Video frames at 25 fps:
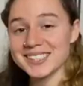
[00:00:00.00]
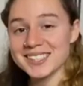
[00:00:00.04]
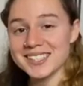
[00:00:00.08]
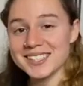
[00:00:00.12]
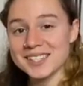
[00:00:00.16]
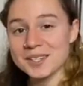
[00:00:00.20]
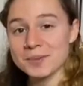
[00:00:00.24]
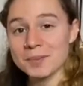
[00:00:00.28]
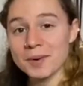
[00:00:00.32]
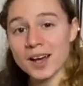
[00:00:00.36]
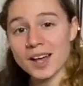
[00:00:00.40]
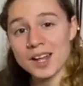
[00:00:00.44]
is
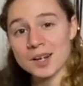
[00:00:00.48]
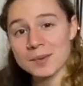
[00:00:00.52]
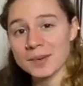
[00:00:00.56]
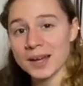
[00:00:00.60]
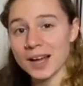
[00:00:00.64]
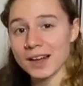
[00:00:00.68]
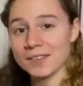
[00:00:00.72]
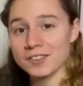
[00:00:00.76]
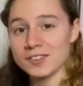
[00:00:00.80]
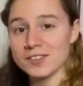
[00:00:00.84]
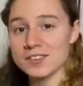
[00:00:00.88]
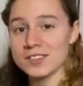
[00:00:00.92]
the bottom
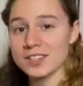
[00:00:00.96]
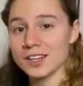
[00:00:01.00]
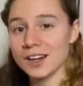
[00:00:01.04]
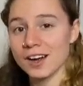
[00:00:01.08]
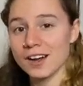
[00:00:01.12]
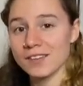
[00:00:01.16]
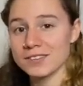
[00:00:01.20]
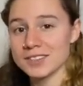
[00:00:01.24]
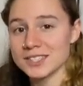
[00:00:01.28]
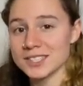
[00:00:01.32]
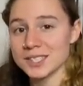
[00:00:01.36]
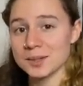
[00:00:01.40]
half of the
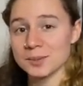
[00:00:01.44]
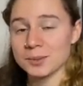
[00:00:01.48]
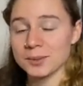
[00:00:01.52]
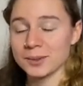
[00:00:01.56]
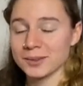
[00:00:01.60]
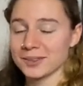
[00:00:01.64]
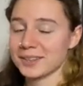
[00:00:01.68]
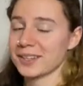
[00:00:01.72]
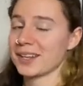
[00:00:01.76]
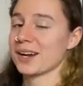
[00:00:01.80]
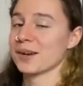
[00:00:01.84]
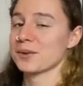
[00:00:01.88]
coffee table
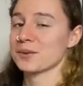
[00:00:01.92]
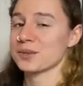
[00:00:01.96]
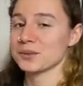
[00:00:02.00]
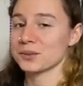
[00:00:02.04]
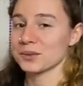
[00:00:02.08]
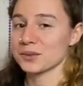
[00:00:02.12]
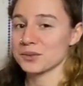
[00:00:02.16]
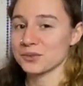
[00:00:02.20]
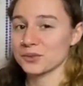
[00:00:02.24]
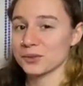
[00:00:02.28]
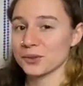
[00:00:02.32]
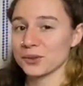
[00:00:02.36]
that I was
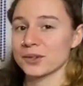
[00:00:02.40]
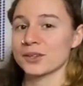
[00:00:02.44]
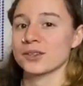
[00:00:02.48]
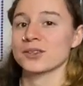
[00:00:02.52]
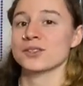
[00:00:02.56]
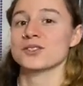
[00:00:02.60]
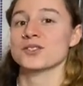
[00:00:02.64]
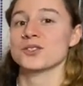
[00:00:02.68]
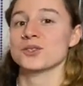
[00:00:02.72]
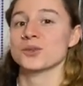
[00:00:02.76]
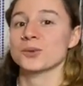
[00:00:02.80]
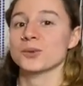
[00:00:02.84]
referring
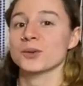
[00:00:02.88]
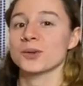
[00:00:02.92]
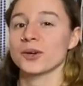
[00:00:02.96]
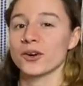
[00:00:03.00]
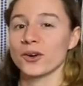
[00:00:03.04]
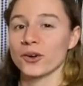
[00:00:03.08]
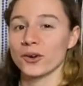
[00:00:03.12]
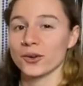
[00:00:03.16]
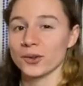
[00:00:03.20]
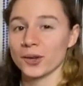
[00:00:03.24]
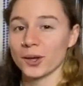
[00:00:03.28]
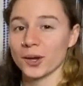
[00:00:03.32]

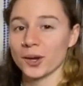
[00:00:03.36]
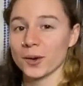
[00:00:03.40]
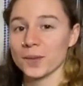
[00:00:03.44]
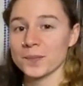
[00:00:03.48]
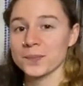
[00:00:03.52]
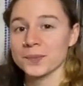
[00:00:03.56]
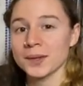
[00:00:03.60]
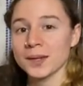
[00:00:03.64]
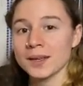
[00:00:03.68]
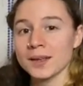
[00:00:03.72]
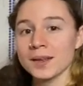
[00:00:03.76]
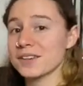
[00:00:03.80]
to earlier.
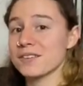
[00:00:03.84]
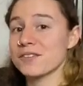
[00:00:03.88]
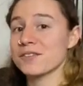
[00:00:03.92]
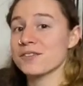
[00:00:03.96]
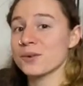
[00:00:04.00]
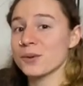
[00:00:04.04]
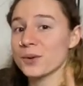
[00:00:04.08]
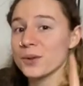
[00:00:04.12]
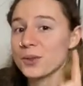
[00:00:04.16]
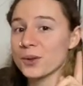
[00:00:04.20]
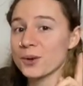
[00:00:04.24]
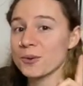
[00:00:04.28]

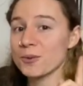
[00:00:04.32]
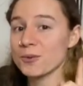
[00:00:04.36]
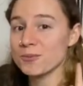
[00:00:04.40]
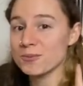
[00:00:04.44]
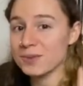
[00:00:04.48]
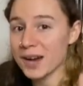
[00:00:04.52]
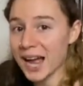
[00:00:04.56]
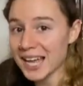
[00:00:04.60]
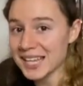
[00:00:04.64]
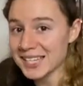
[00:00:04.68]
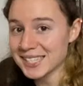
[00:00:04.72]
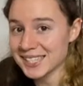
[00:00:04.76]
For the
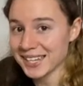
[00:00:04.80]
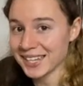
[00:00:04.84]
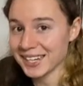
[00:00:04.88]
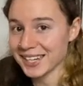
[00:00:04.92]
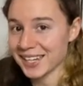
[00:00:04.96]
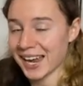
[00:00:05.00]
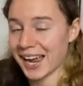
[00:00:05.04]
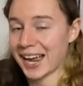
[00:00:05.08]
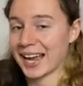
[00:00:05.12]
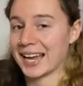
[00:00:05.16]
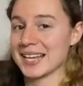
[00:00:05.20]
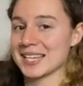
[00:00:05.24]

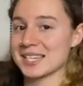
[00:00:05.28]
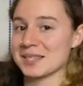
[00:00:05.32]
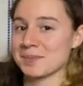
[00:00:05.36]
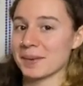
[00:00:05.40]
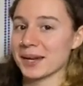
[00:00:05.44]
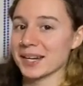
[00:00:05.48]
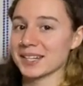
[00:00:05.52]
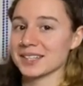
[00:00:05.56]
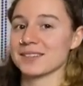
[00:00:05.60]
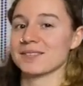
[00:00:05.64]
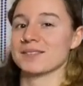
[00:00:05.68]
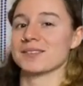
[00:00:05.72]
resin
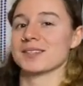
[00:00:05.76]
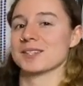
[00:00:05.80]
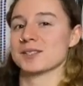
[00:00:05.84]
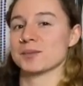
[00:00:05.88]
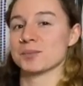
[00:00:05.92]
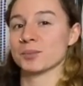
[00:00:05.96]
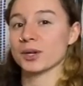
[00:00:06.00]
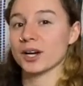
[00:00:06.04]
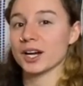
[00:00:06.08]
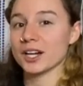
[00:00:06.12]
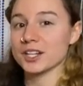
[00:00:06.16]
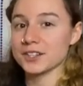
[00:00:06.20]
aspect of this
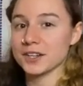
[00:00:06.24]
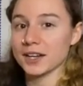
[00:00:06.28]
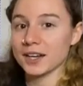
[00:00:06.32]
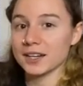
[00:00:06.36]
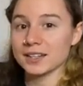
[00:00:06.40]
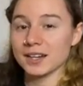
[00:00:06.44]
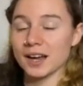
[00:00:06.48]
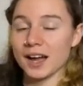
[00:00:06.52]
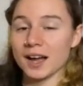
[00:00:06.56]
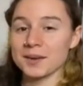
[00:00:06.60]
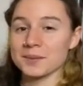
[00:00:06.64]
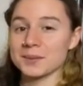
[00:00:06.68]
project,
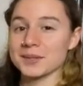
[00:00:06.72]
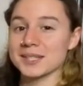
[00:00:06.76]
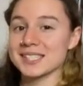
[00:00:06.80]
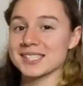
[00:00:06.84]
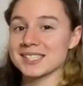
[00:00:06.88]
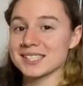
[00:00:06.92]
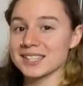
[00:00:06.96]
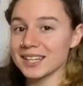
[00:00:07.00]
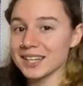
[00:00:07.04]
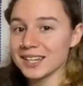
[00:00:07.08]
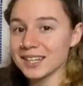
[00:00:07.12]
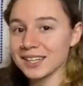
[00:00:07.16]
I was
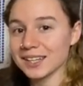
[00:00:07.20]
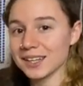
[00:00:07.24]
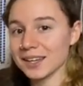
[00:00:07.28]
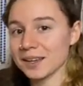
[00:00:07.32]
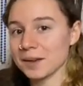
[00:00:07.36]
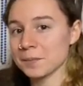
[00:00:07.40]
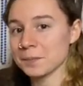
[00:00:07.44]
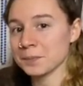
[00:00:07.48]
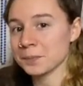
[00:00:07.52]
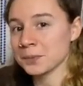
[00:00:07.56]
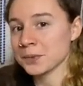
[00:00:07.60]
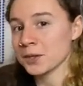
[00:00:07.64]

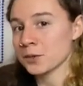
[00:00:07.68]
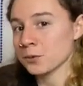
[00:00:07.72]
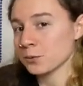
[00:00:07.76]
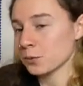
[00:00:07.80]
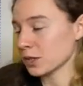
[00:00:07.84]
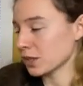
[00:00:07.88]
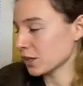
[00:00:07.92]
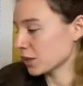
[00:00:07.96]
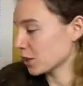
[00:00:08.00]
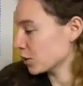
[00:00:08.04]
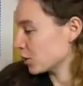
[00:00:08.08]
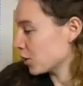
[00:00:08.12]
thinking we
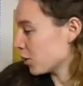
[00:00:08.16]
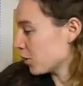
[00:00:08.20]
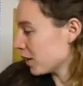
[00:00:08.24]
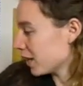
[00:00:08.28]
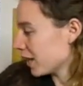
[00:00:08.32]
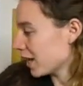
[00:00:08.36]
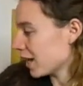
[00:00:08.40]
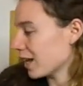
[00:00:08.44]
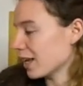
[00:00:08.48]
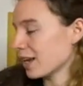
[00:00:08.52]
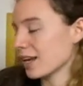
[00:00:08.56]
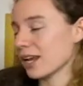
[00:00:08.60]
could go
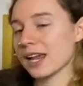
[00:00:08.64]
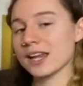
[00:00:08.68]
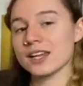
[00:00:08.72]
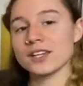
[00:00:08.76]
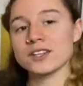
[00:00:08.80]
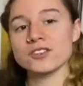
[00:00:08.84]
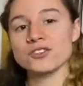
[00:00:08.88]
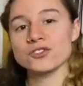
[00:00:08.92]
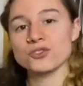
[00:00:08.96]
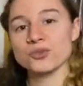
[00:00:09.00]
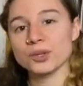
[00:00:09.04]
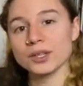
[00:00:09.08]
ahead
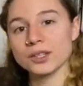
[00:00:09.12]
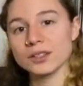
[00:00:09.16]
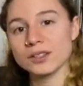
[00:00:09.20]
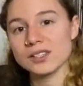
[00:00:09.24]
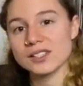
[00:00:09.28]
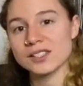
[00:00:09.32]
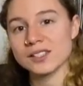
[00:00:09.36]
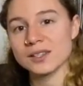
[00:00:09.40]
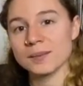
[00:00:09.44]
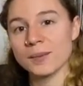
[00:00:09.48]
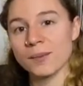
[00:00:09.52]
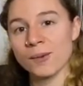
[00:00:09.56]
and drill
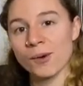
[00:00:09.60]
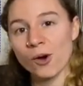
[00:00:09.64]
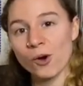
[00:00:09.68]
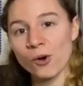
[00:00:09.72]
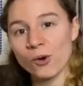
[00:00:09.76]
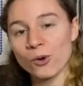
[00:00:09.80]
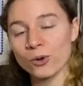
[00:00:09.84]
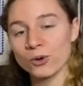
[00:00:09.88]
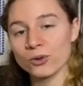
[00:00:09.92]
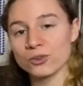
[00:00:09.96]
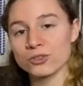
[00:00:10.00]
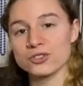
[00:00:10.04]
some
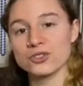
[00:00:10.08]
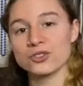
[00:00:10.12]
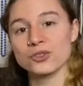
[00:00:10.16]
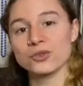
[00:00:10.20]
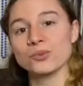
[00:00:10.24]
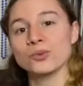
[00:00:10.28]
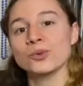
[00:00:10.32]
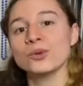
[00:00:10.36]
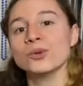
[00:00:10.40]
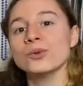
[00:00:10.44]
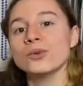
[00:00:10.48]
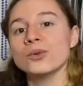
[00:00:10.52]
holes
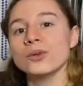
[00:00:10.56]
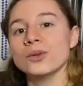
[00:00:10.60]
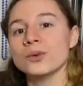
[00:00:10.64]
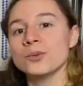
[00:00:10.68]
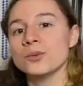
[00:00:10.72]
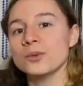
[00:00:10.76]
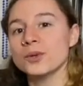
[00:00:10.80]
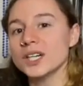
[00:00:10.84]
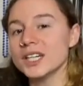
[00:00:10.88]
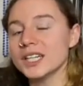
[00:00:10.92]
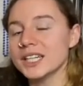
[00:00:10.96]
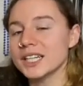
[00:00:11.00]
through the
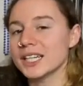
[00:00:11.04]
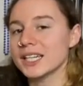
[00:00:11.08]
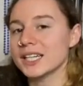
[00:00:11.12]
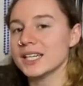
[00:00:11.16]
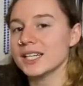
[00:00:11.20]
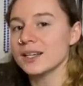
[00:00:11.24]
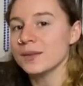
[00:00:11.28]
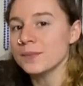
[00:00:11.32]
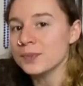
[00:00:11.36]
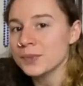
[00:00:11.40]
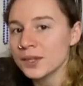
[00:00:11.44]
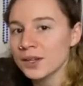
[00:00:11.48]

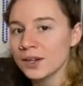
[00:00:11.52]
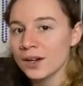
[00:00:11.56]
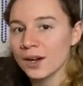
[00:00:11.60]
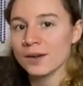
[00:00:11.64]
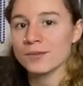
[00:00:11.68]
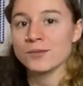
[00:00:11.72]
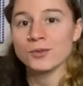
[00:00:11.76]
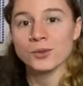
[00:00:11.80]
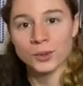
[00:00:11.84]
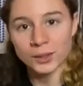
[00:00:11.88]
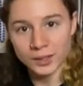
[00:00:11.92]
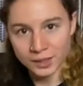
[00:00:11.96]
wood,
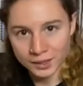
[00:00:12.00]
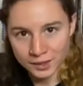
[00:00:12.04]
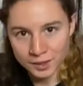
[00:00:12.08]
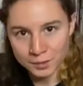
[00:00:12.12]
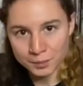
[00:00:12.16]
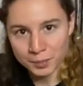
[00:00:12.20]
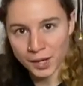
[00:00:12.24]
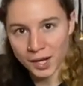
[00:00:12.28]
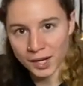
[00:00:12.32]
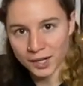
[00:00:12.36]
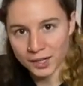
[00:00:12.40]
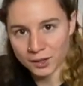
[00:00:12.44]
avoiding the
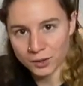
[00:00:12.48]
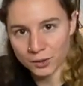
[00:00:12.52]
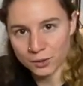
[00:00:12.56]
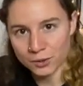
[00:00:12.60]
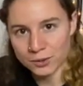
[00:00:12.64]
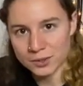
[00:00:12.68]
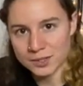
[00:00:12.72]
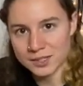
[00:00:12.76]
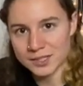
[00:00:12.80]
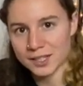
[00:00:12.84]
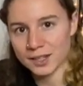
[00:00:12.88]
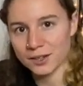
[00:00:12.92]
pocket
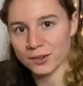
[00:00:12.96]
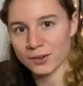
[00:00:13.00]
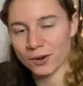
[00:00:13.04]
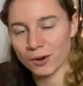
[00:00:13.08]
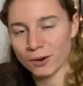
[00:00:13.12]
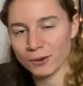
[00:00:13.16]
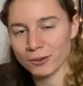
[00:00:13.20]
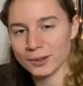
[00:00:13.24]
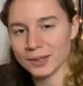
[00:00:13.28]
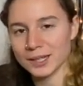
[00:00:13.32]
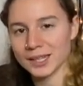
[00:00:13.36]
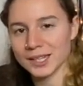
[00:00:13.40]
holes that are
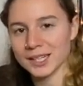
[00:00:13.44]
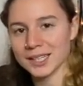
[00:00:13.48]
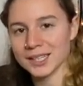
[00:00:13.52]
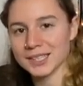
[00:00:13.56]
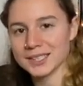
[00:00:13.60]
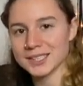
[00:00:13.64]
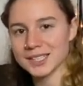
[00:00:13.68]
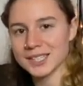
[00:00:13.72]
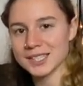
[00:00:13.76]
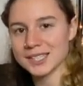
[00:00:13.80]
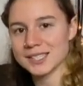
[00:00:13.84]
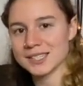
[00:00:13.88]
already
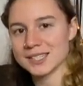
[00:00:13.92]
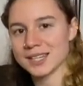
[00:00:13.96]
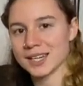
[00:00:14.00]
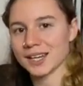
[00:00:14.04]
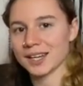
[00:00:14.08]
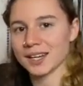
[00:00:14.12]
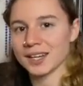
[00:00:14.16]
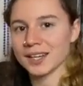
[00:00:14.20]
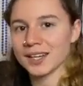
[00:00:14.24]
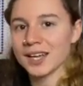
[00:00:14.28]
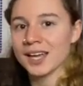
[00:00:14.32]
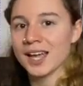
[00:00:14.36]

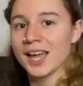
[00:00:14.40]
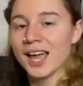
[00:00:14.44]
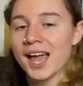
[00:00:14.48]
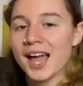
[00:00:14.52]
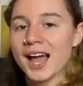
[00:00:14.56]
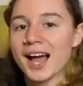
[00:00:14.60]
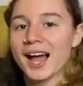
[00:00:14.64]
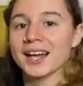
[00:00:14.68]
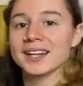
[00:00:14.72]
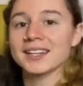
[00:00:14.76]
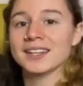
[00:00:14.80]
existing, and